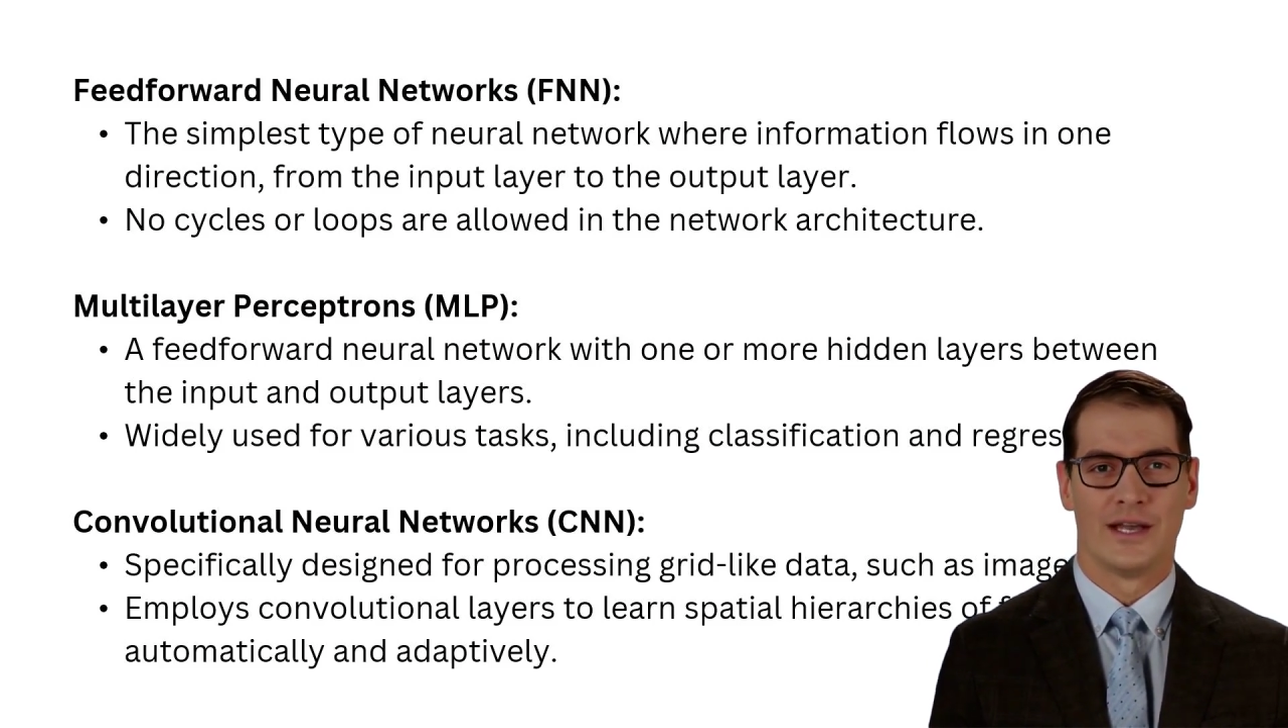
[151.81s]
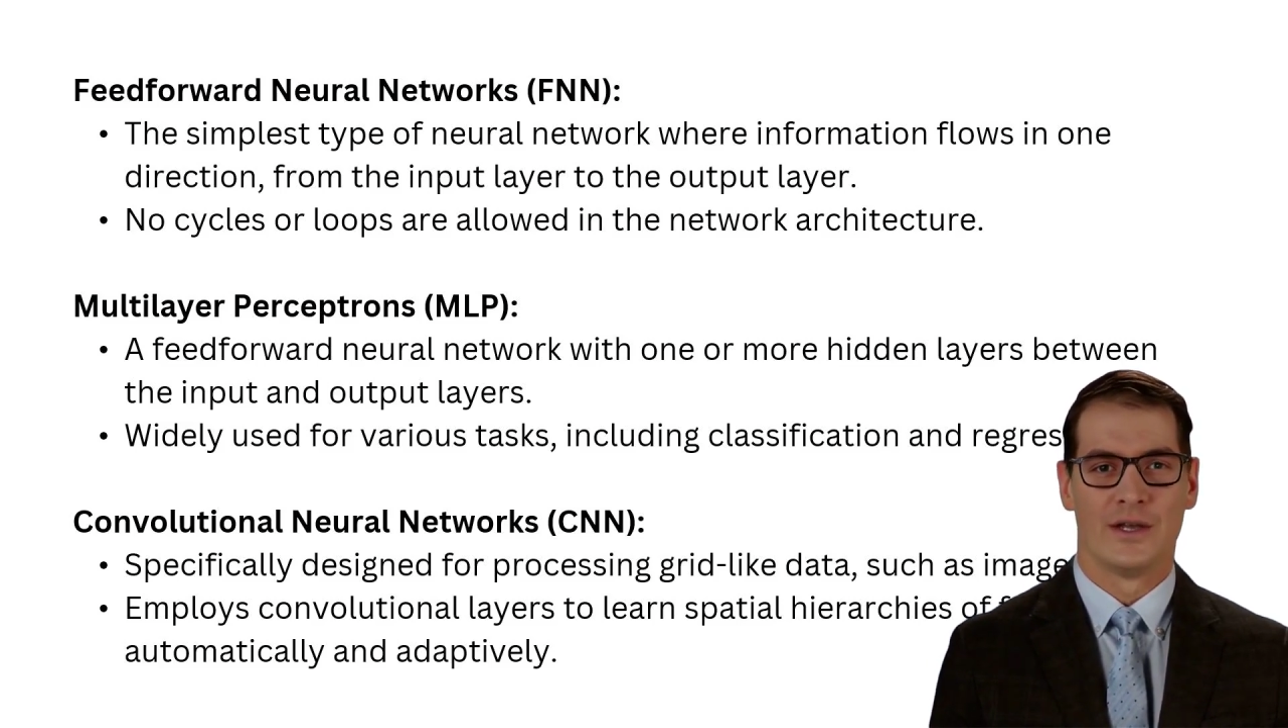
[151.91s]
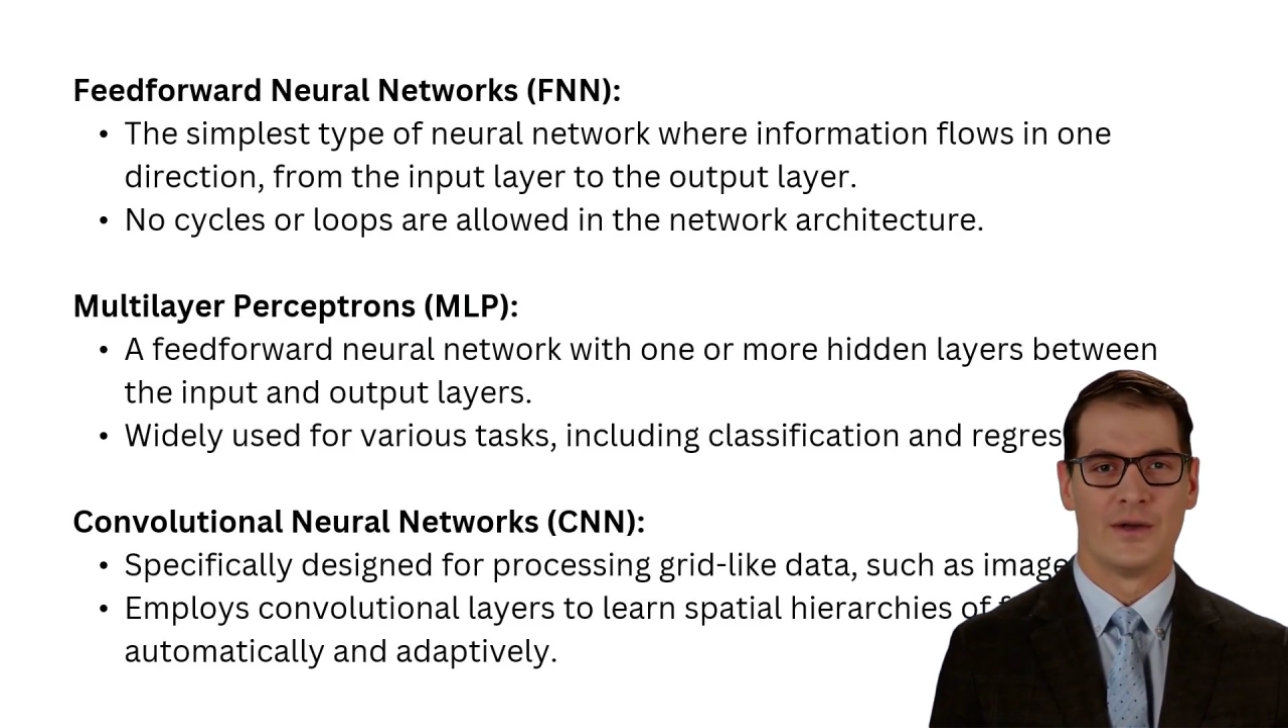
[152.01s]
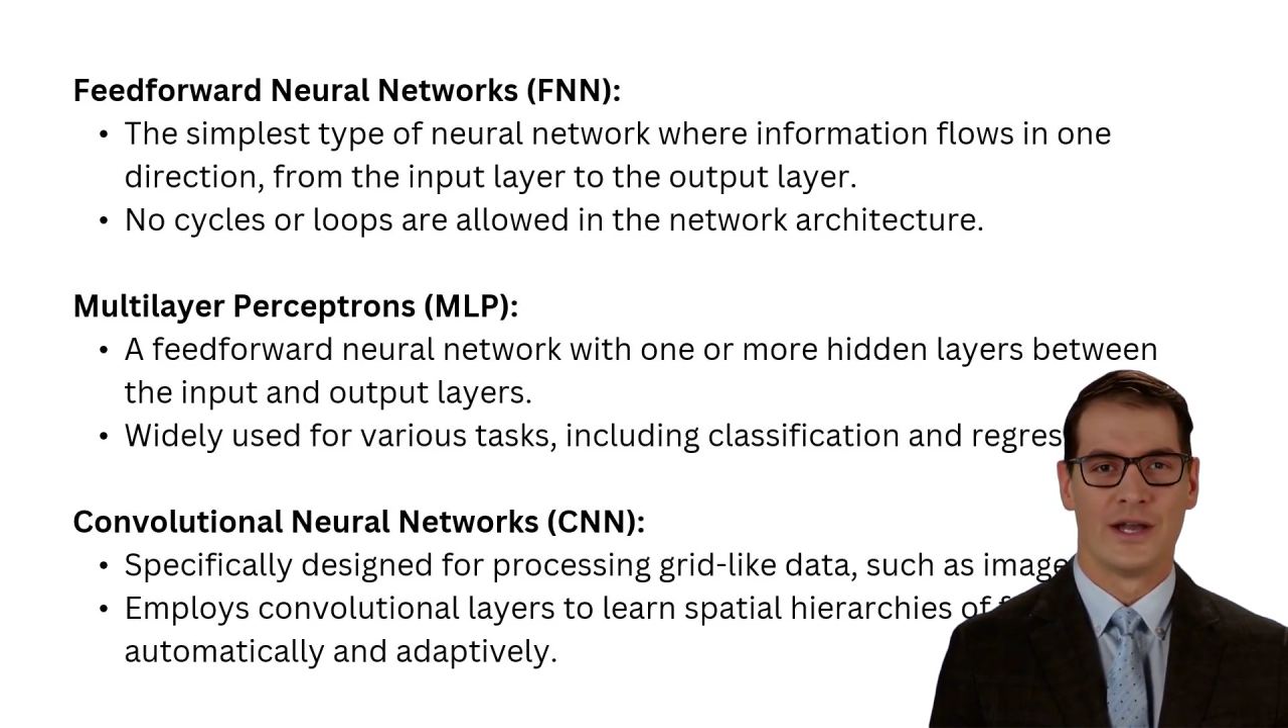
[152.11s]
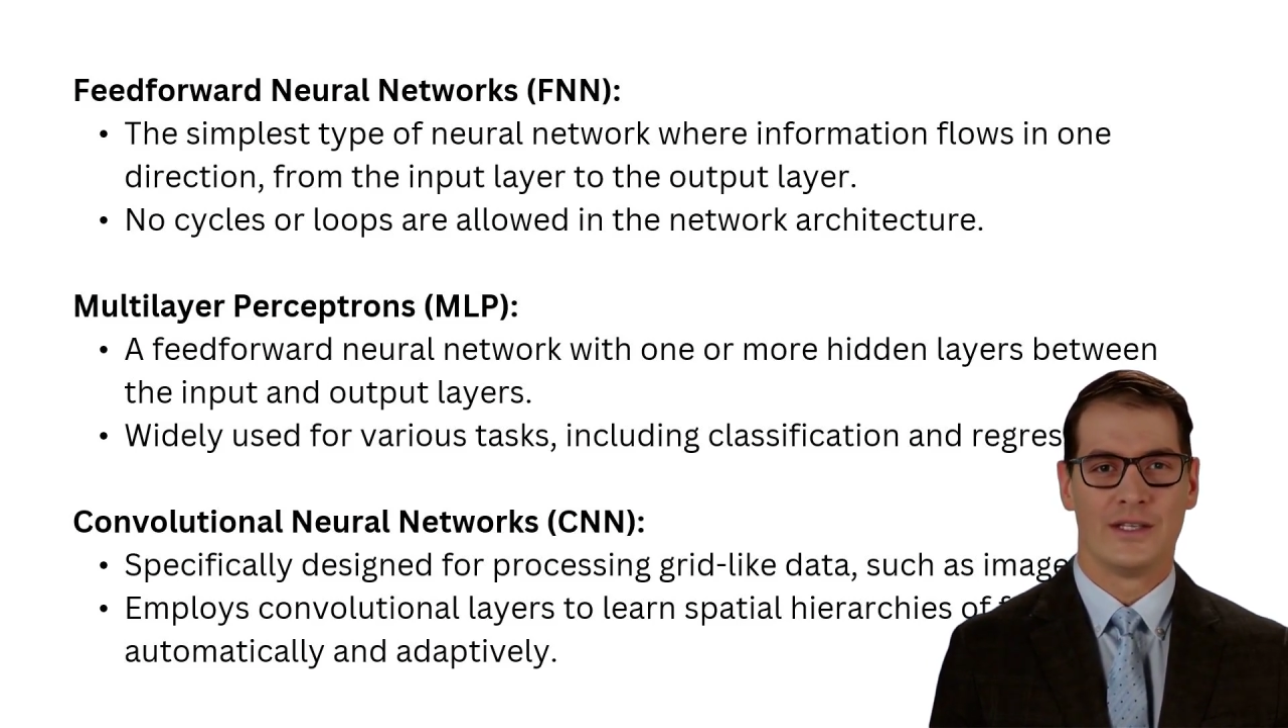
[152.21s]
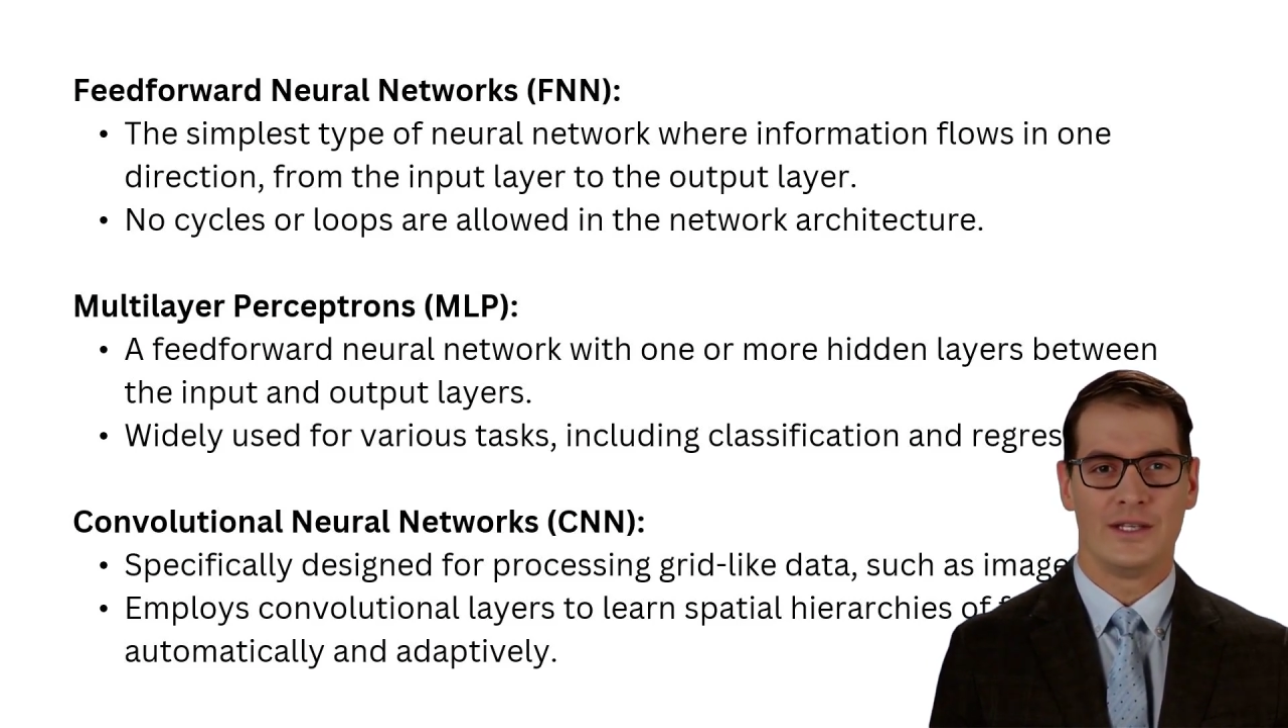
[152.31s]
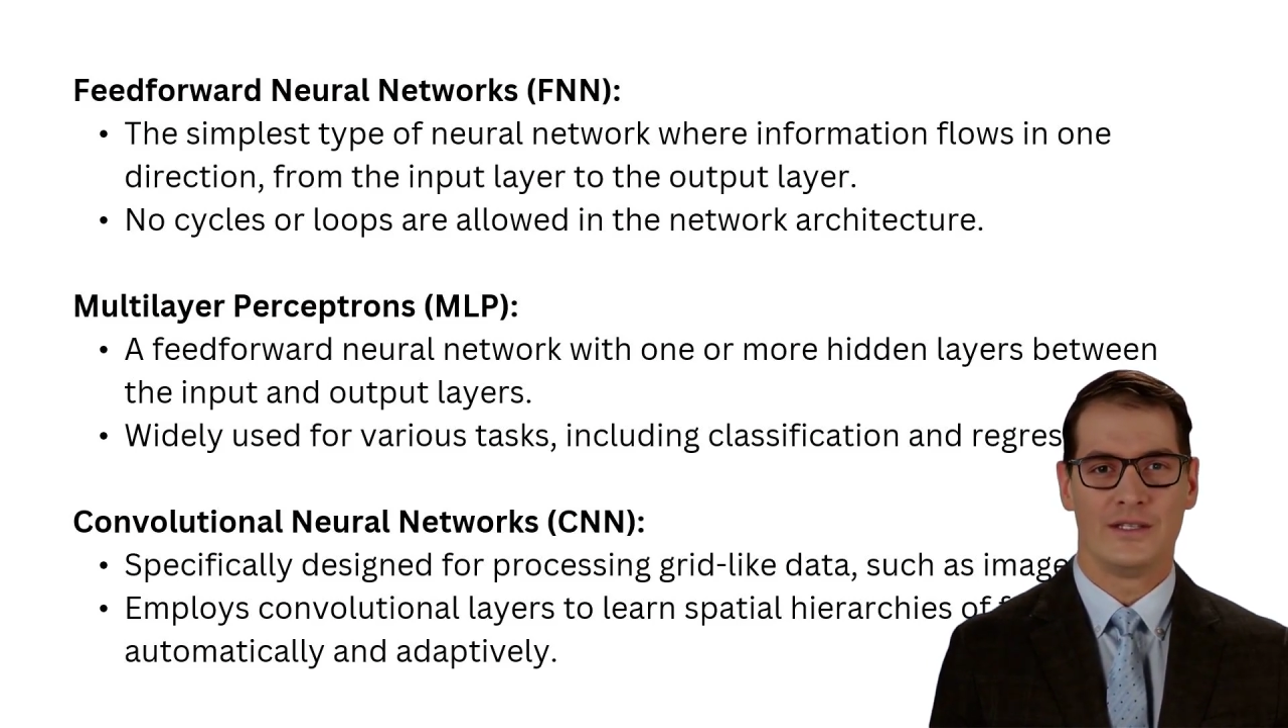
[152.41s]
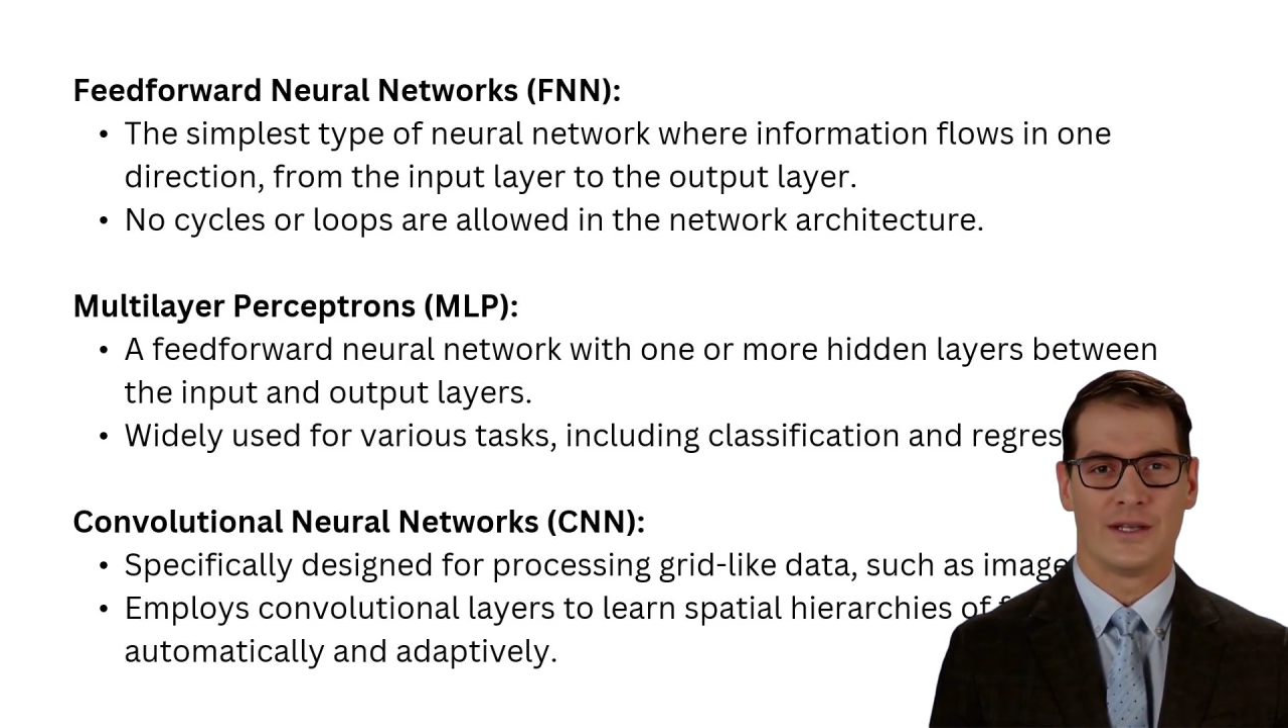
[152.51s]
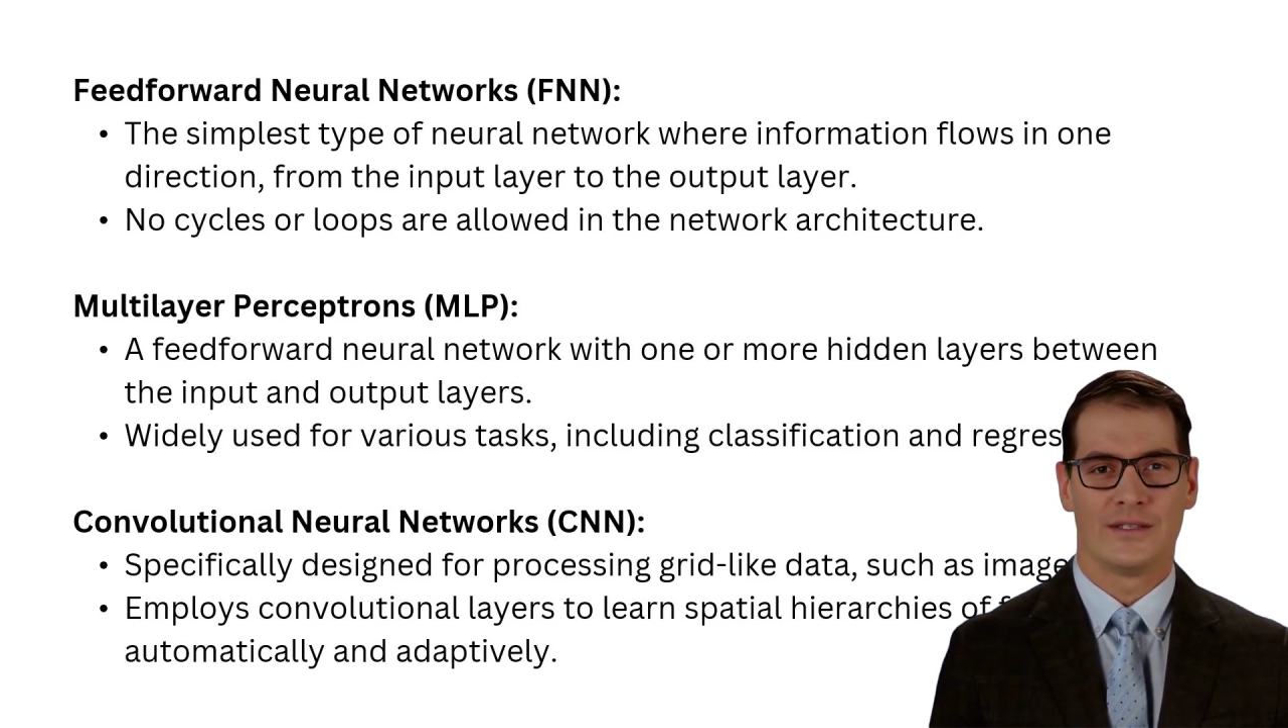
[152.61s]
hierarchies and